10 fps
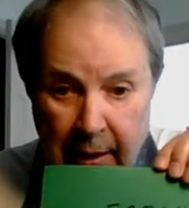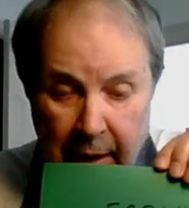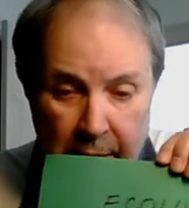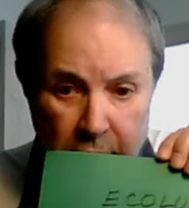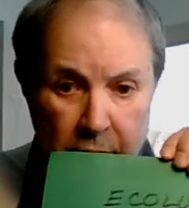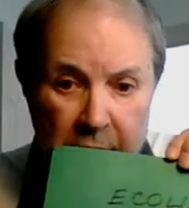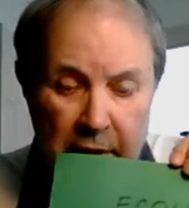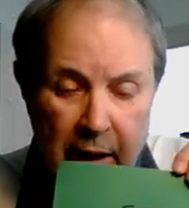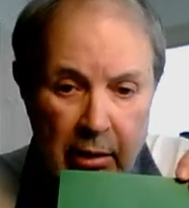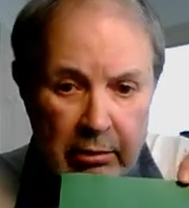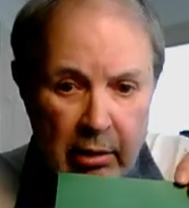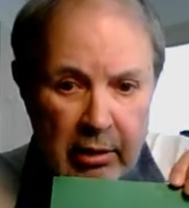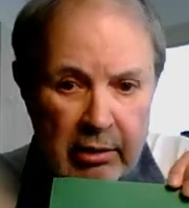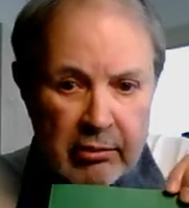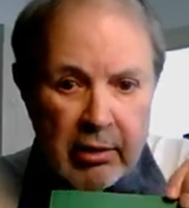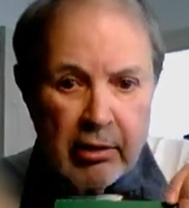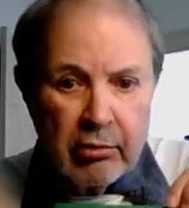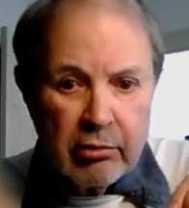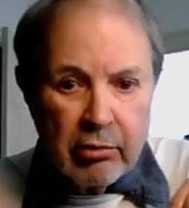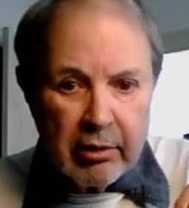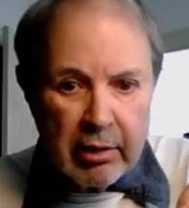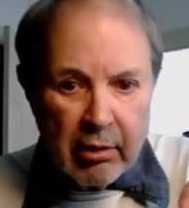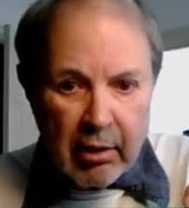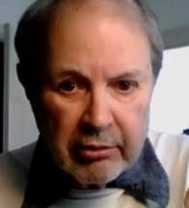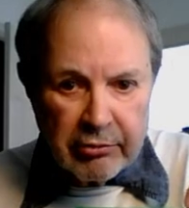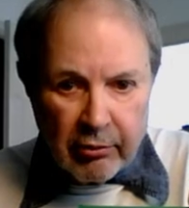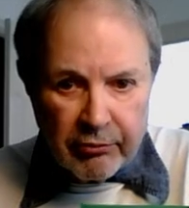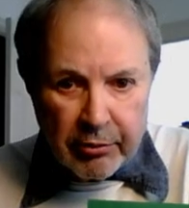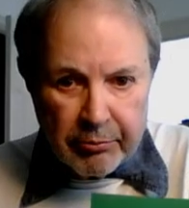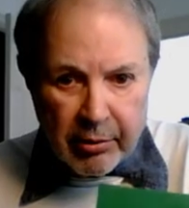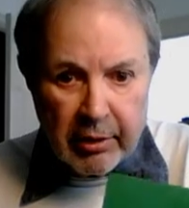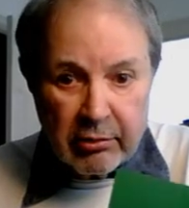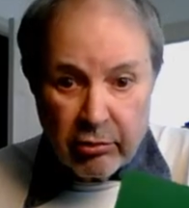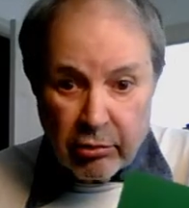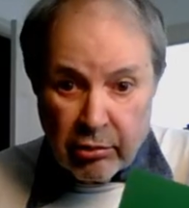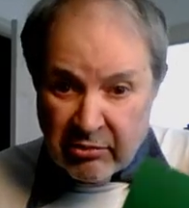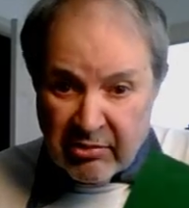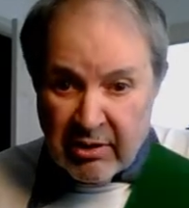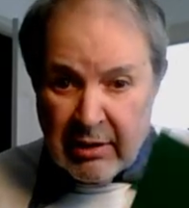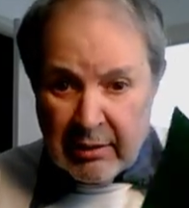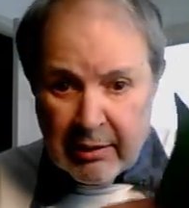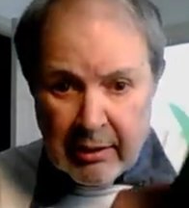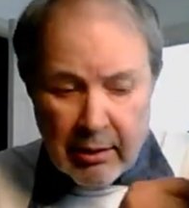and you can calculate there your ecological footprint. You can see